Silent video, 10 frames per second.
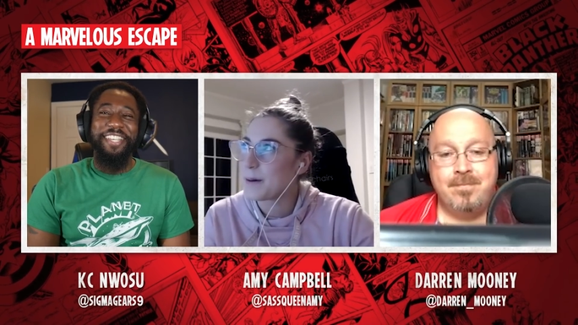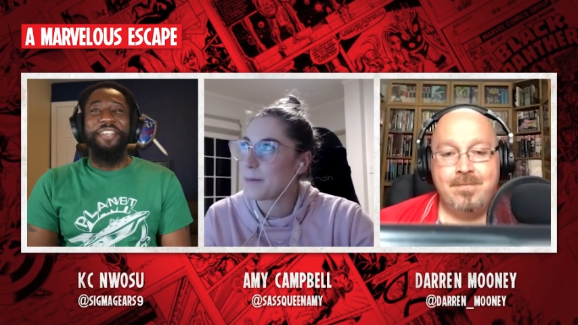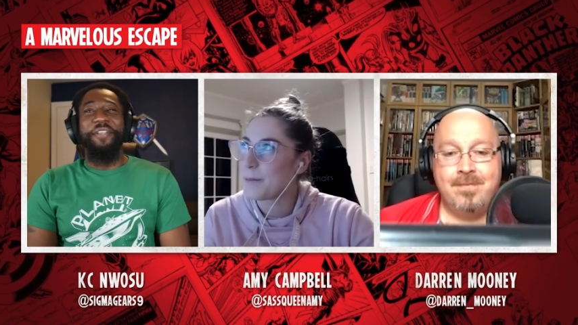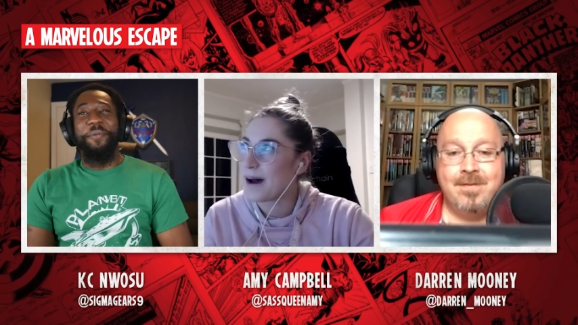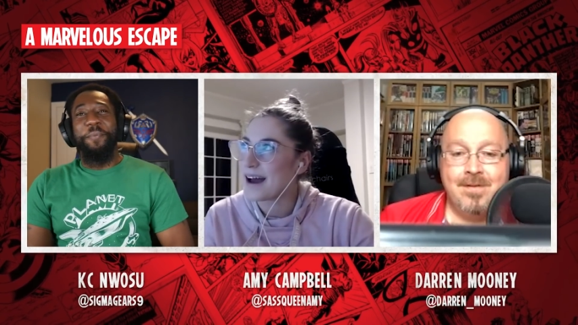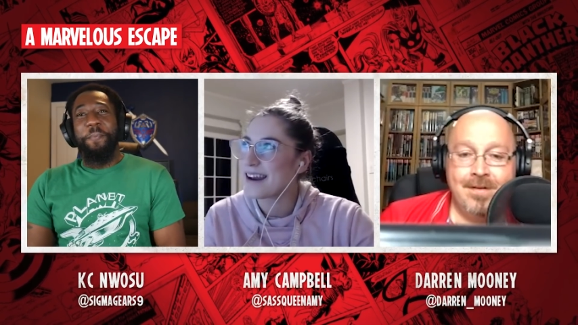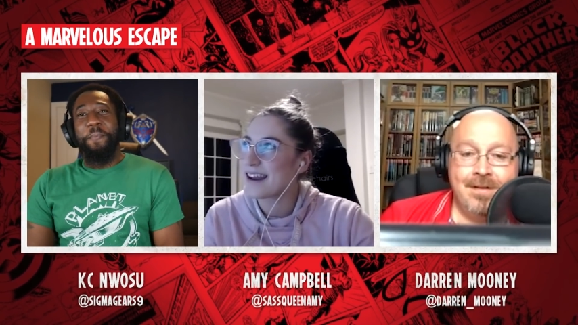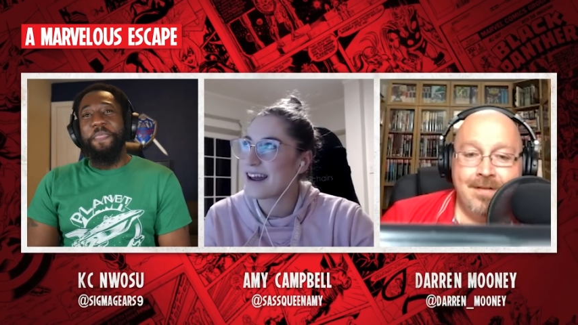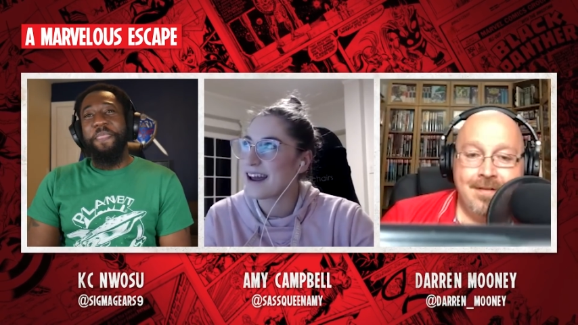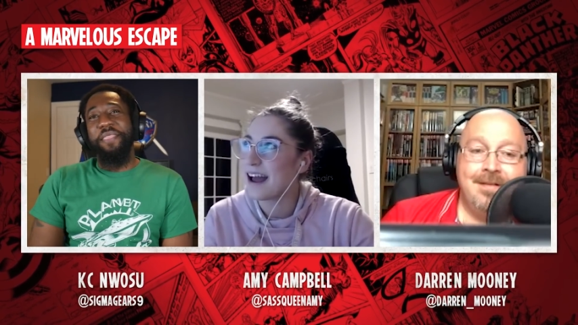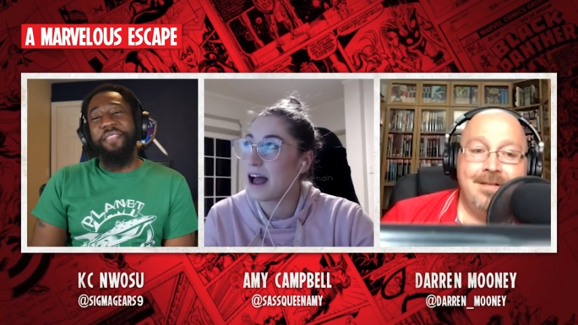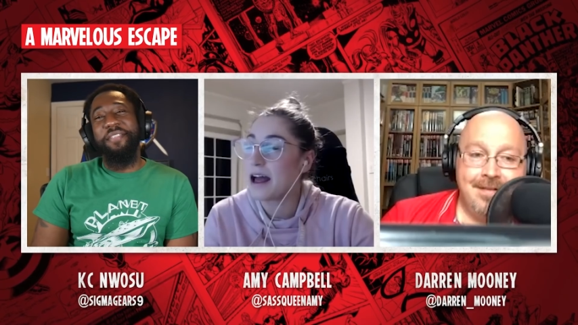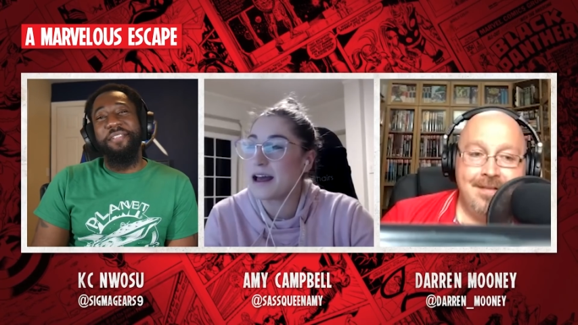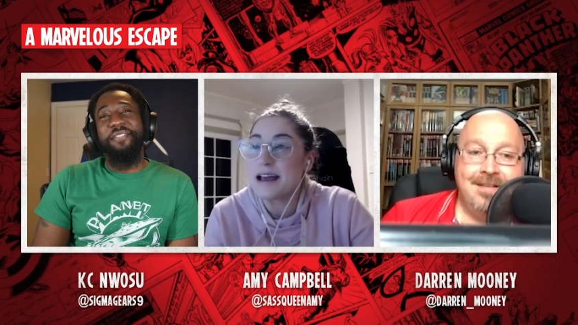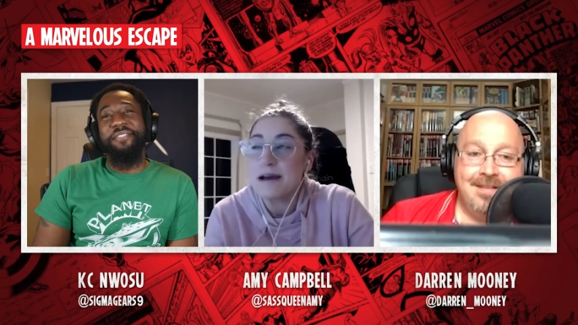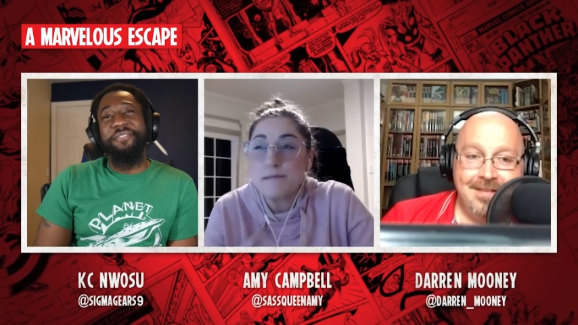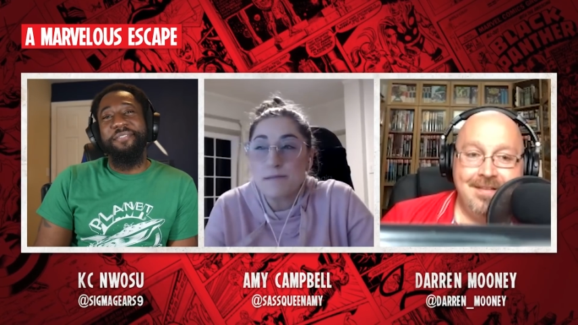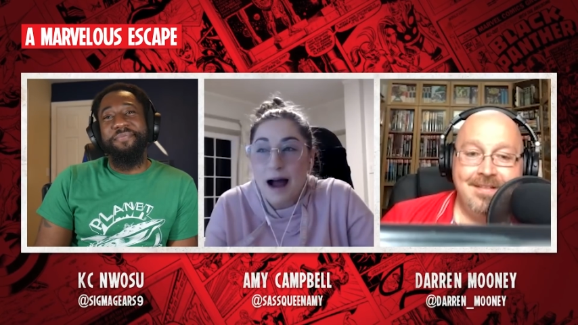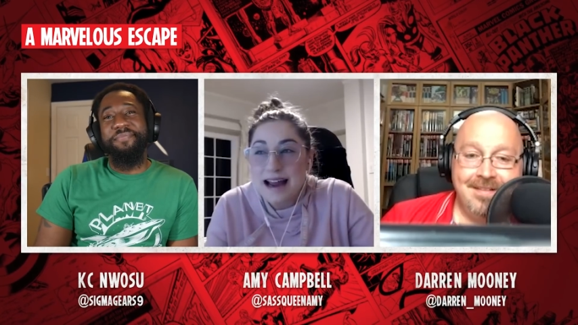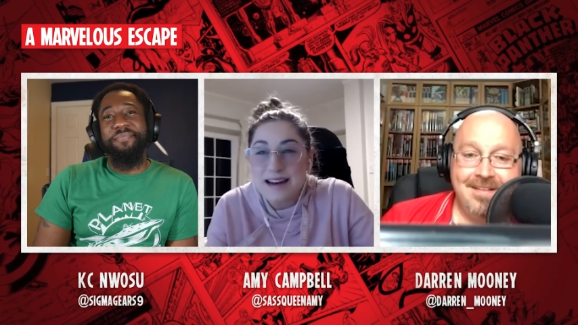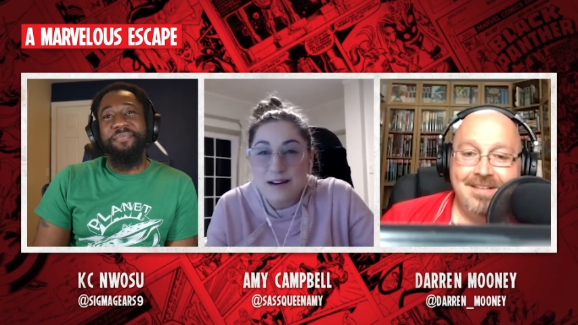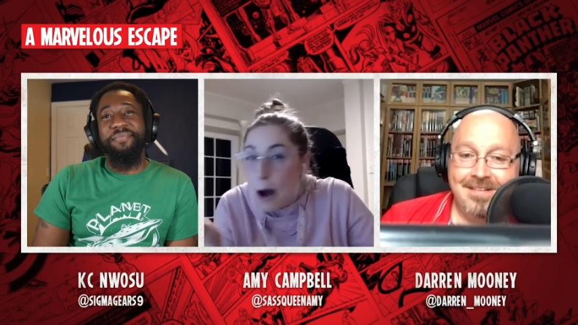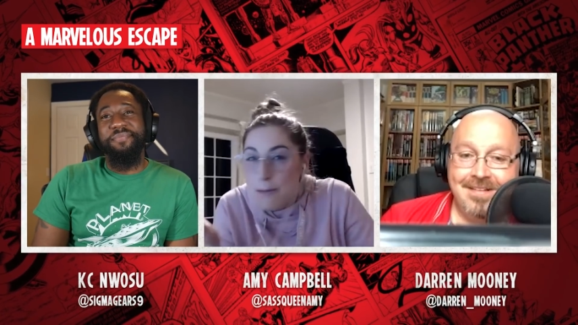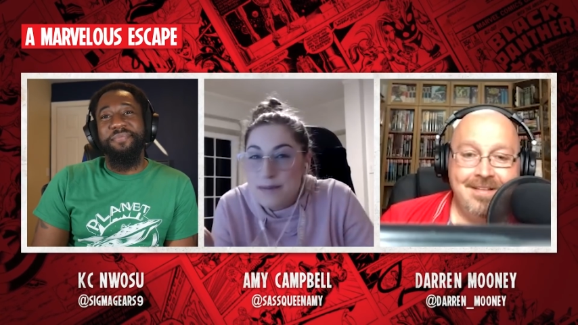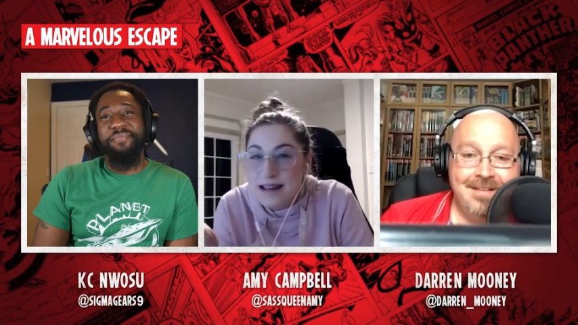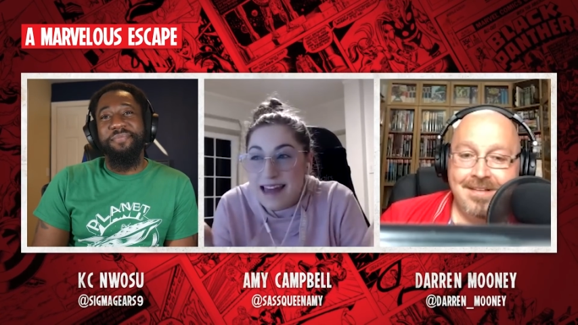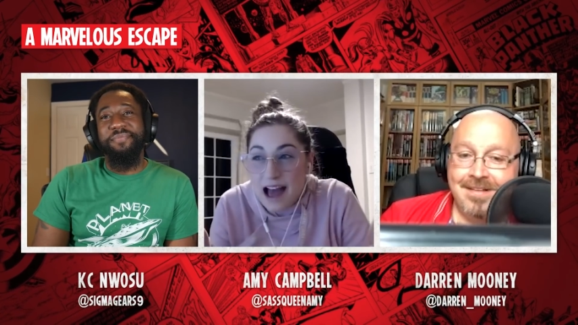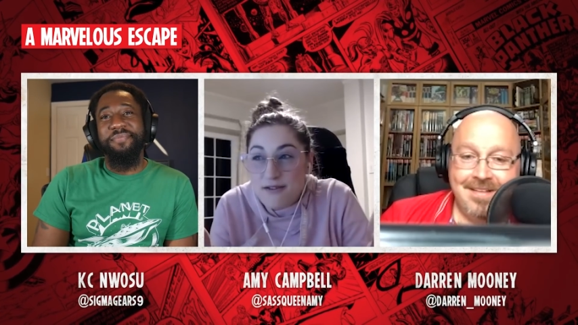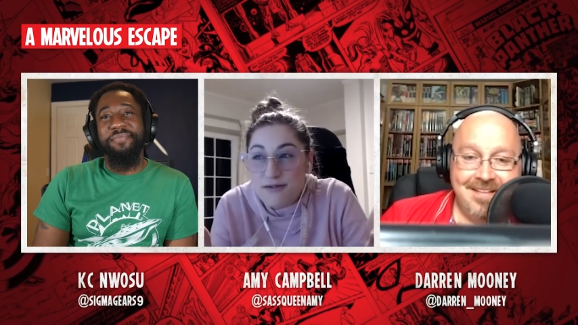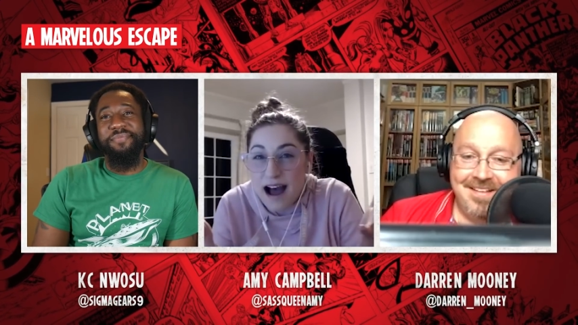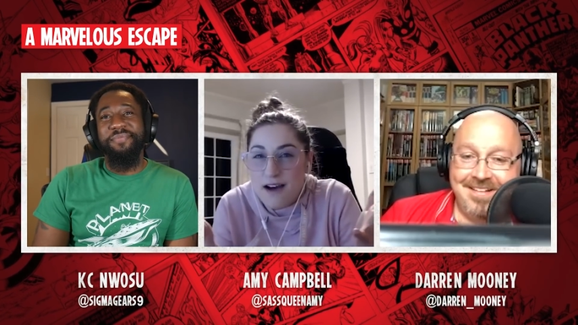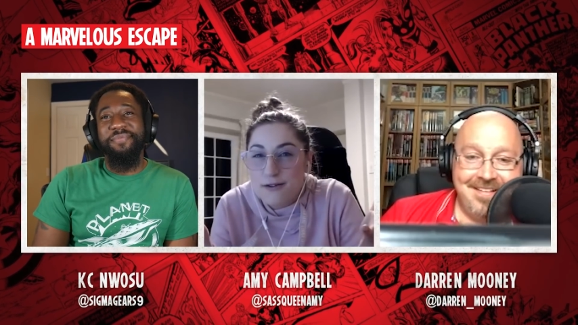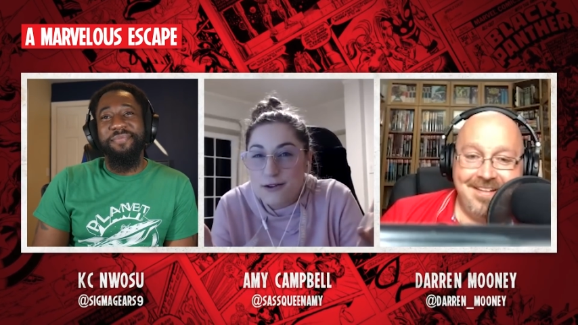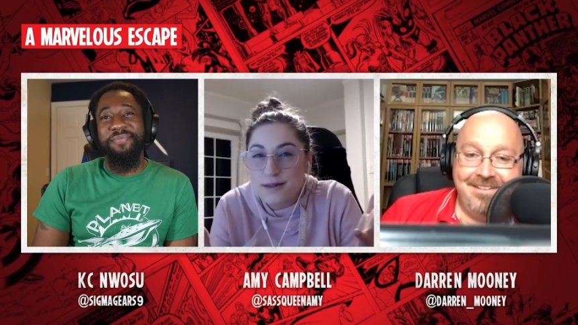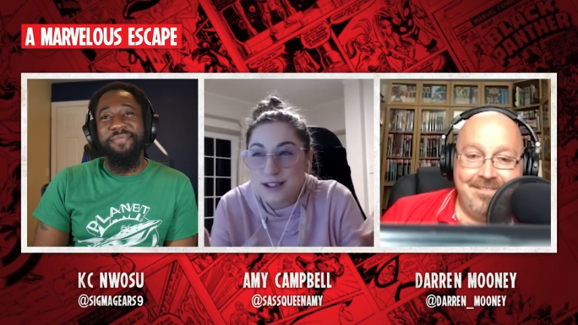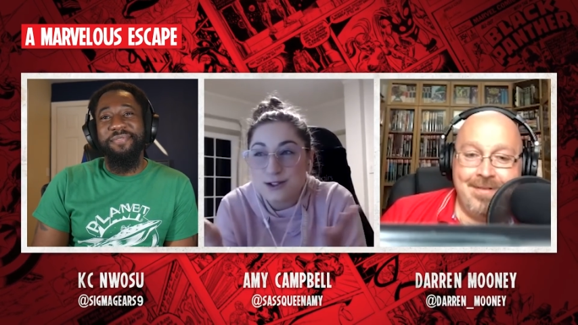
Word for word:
Speaker 1: But it might not be that far from the